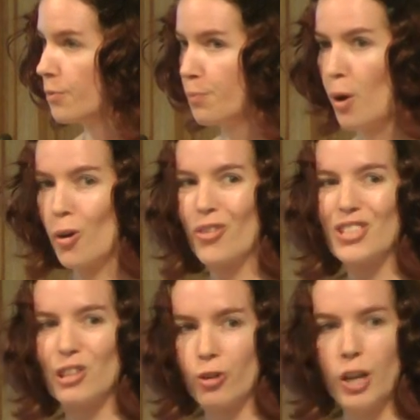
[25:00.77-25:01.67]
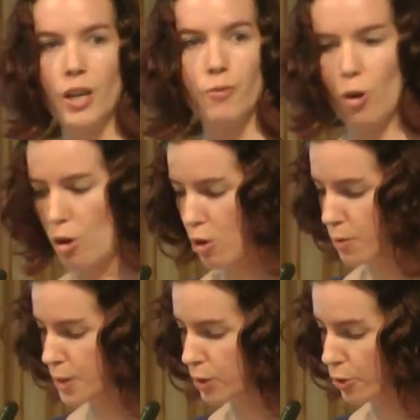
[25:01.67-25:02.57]
Part of this learning
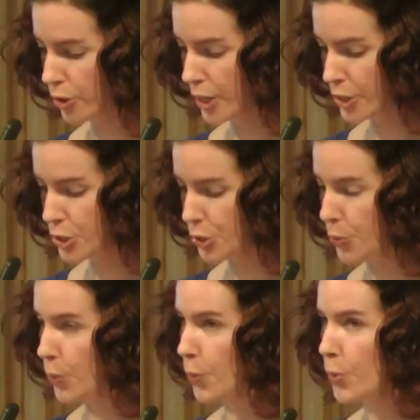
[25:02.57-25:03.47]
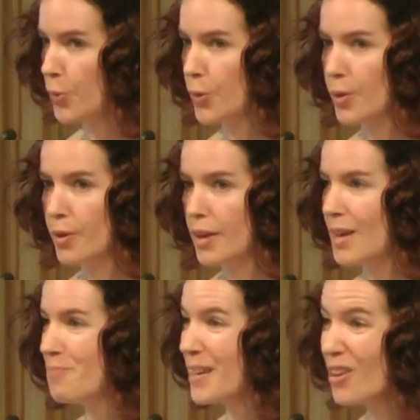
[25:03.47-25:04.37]
involves learning to
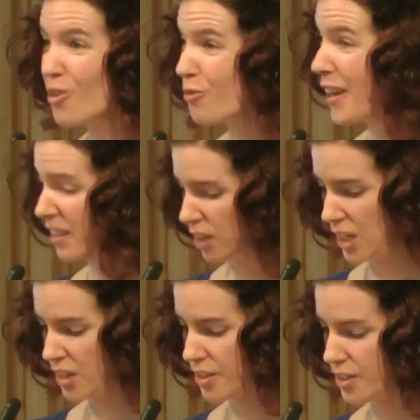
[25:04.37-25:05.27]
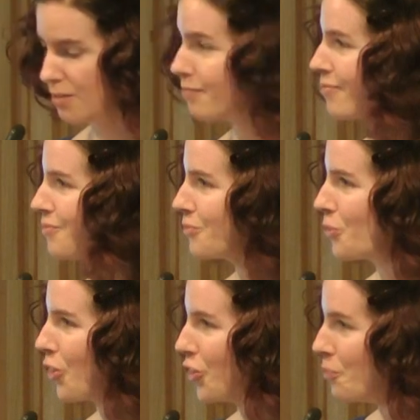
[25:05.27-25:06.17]
admit our failings
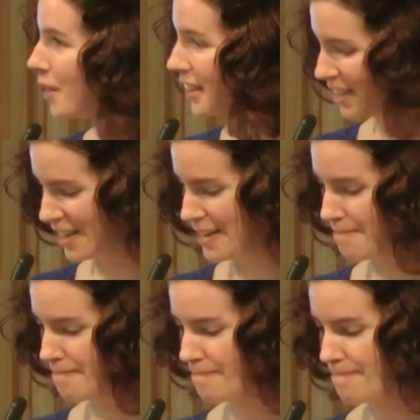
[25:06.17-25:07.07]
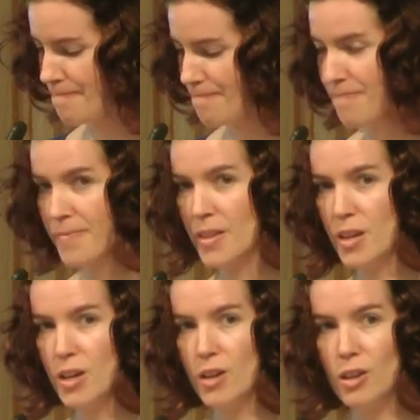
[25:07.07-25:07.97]
with humility,
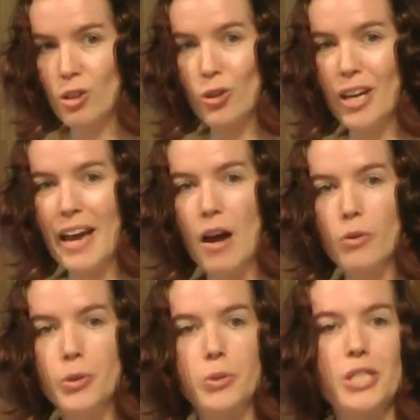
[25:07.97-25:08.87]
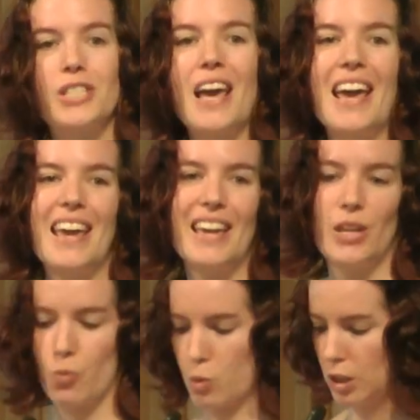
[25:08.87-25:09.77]
learning how to stay
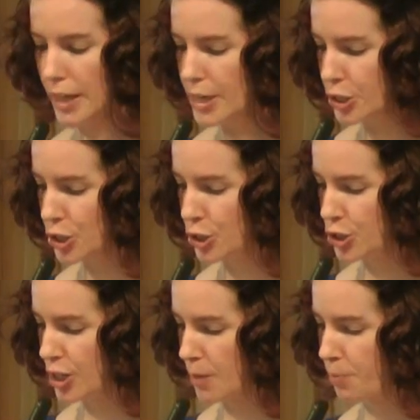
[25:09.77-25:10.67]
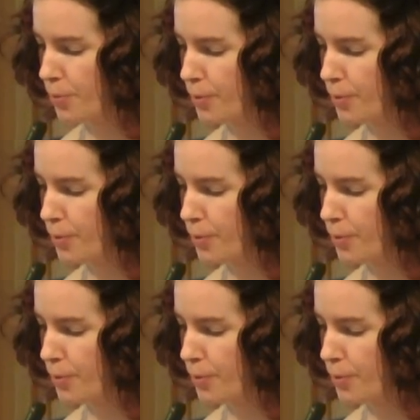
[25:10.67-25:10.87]
in relationship